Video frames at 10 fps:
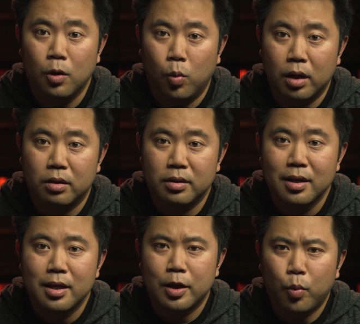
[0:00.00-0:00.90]
Well,
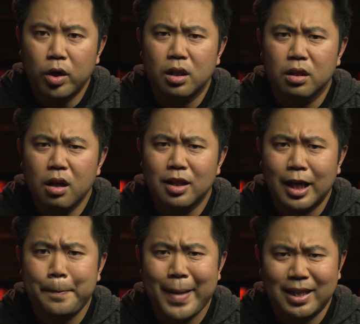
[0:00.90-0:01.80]
they work a lot
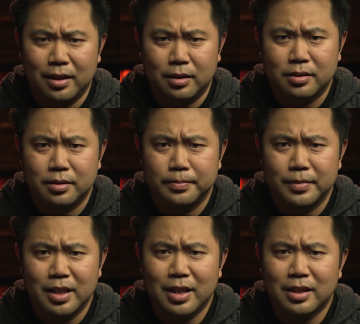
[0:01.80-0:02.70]
like magnets
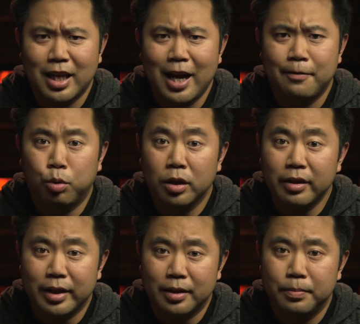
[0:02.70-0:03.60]
in that they have
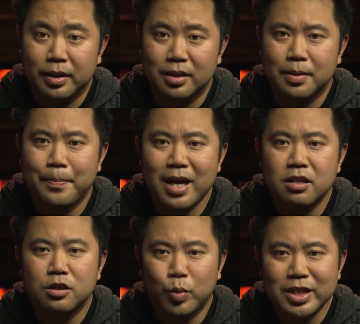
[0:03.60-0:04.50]
polarity because it
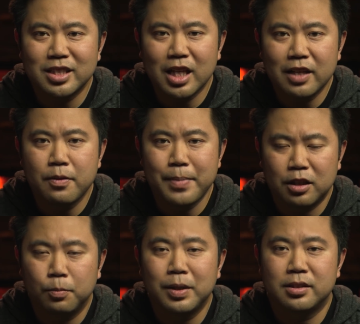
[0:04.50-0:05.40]
matters which side of a
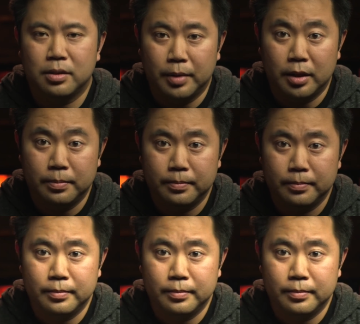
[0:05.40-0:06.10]
mech you place them on.